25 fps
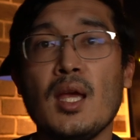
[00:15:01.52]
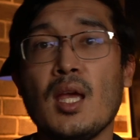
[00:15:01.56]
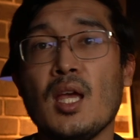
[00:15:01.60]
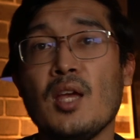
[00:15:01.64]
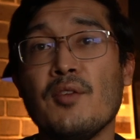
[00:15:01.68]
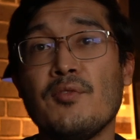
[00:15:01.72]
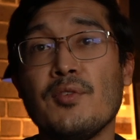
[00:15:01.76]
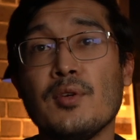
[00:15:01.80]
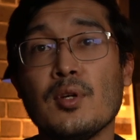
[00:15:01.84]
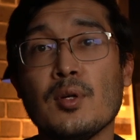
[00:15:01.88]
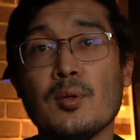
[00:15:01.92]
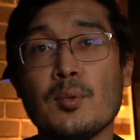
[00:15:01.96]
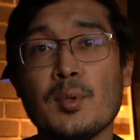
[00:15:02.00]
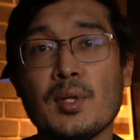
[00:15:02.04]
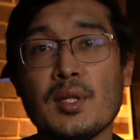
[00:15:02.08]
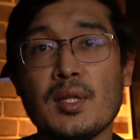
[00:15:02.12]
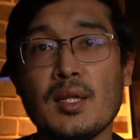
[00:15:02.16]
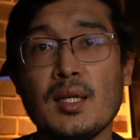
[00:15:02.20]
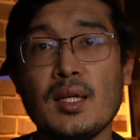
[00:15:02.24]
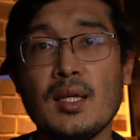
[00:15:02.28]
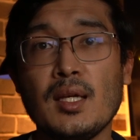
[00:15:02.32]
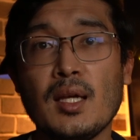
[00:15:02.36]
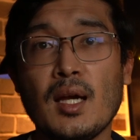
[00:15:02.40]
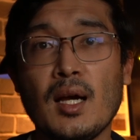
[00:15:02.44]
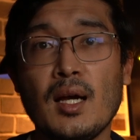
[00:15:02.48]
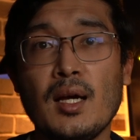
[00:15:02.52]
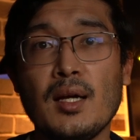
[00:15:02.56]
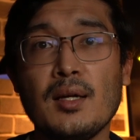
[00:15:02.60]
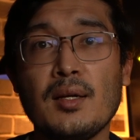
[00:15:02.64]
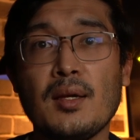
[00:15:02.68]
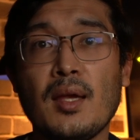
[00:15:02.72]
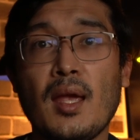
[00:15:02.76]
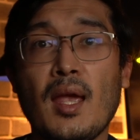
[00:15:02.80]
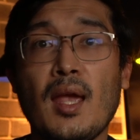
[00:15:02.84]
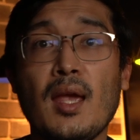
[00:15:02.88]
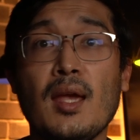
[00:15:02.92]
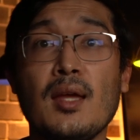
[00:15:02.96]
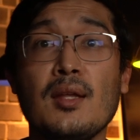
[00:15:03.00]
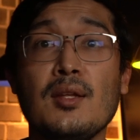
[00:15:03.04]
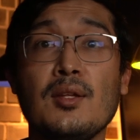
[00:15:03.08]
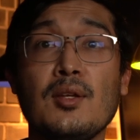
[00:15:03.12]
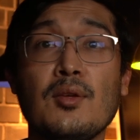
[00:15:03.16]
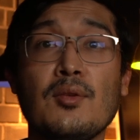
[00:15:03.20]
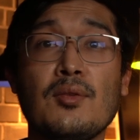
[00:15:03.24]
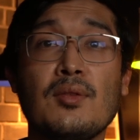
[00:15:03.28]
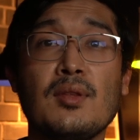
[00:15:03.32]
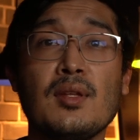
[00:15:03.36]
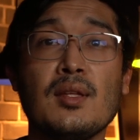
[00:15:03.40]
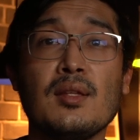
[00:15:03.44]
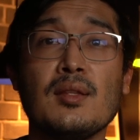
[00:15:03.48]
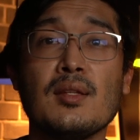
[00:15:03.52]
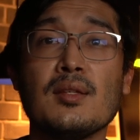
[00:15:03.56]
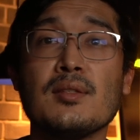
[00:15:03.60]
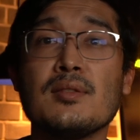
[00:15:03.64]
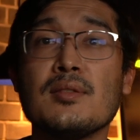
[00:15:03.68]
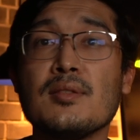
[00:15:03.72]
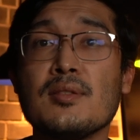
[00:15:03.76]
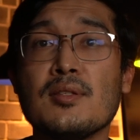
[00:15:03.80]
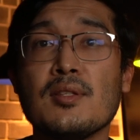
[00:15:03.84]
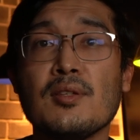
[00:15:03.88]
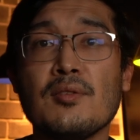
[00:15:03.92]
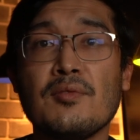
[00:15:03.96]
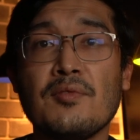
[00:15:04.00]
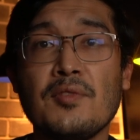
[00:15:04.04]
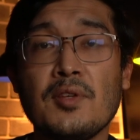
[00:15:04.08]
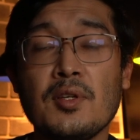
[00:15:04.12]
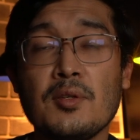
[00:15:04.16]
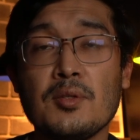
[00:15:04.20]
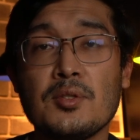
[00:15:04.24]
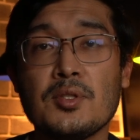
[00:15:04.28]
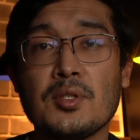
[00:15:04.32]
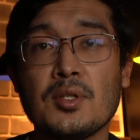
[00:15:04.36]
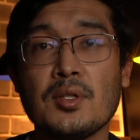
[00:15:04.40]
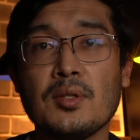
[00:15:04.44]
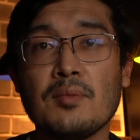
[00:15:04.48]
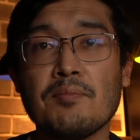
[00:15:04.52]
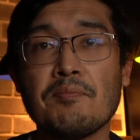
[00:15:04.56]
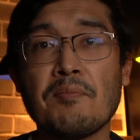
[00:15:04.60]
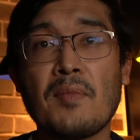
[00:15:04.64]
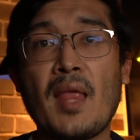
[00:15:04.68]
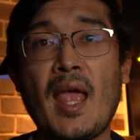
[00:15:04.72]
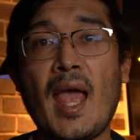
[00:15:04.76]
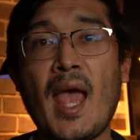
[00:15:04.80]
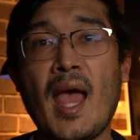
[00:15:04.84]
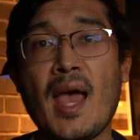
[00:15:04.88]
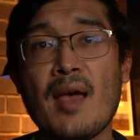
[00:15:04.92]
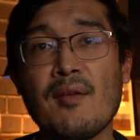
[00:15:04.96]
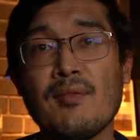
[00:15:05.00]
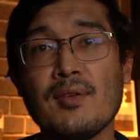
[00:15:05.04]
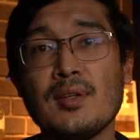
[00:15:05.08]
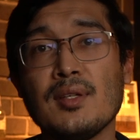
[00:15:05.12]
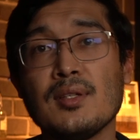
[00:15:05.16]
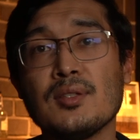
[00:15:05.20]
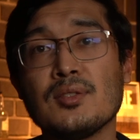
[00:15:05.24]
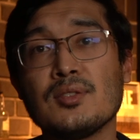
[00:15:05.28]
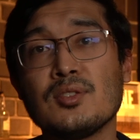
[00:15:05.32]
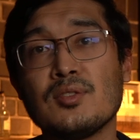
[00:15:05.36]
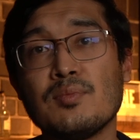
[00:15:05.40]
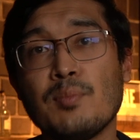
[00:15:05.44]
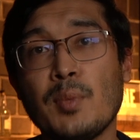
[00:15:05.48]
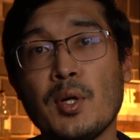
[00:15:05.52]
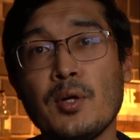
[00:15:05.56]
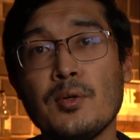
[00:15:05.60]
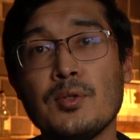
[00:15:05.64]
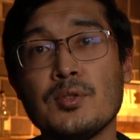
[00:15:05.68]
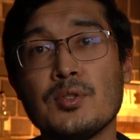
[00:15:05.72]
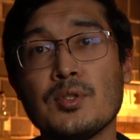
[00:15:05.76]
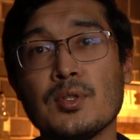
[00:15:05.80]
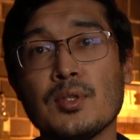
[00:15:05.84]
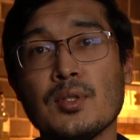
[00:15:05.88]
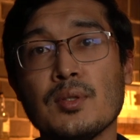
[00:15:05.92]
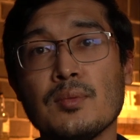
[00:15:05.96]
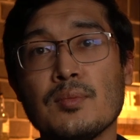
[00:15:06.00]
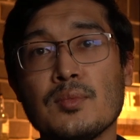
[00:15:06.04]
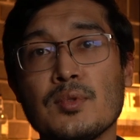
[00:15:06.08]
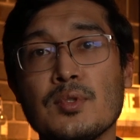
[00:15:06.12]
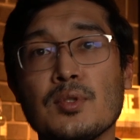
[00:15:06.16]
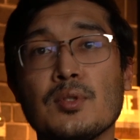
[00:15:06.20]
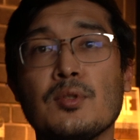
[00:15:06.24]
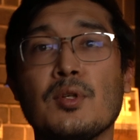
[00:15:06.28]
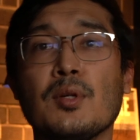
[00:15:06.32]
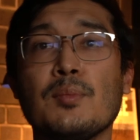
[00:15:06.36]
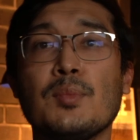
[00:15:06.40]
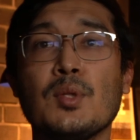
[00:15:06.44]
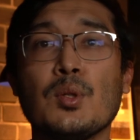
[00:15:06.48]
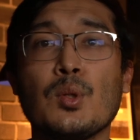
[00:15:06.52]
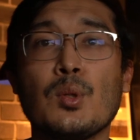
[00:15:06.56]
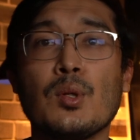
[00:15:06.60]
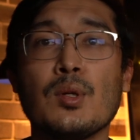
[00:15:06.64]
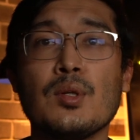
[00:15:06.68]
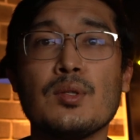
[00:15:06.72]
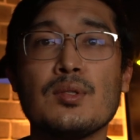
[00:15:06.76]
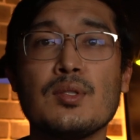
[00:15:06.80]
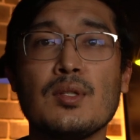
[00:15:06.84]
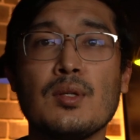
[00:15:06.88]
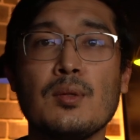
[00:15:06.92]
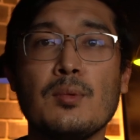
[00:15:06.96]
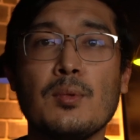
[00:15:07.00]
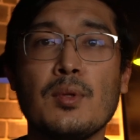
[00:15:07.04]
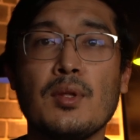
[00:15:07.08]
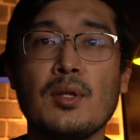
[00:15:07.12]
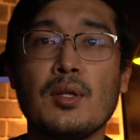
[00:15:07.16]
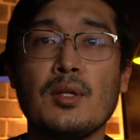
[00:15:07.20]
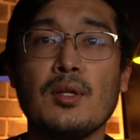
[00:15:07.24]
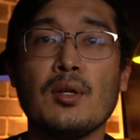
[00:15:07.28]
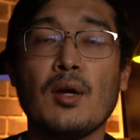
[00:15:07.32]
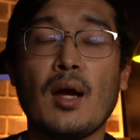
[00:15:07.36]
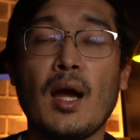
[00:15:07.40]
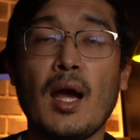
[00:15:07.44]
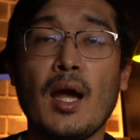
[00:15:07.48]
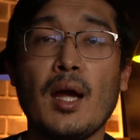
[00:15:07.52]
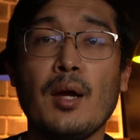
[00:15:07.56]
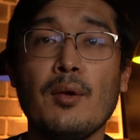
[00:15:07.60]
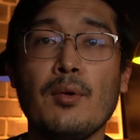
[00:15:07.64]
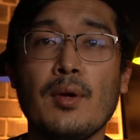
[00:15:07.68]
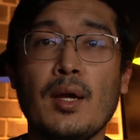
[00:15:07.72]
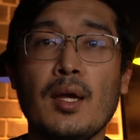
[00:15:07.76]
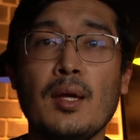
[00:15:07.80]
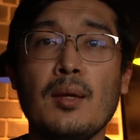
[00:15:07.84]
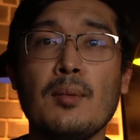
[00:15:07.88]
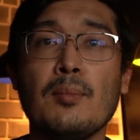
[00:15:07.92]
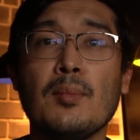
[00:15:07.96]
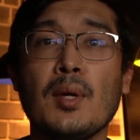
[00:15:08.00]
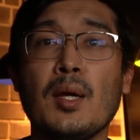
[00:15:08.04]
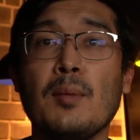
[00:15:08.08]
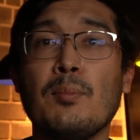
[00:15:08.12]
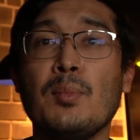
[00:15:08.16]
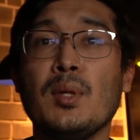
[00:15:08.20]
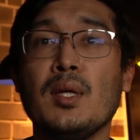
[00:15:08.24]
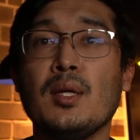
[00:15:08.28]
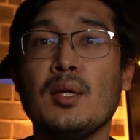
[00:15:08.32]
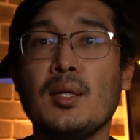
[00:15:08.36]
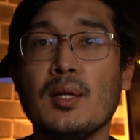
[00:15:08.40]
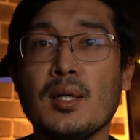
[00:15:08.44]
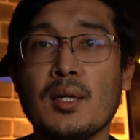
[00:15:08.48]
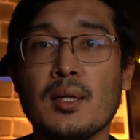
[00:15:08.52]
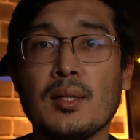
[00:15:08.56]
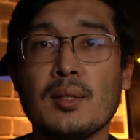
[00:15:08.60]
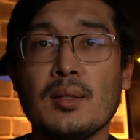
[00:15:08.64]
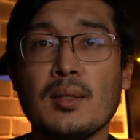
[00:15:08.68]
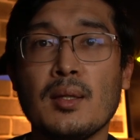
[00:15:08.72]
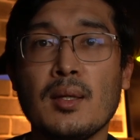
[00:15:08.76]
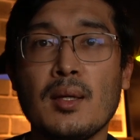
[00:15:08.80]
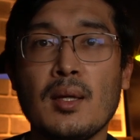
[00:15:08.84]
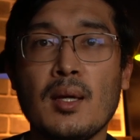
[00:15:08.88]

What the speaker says: If you're really young and you think this is the future, having exposure to cryptocurrency within your IRA might be good.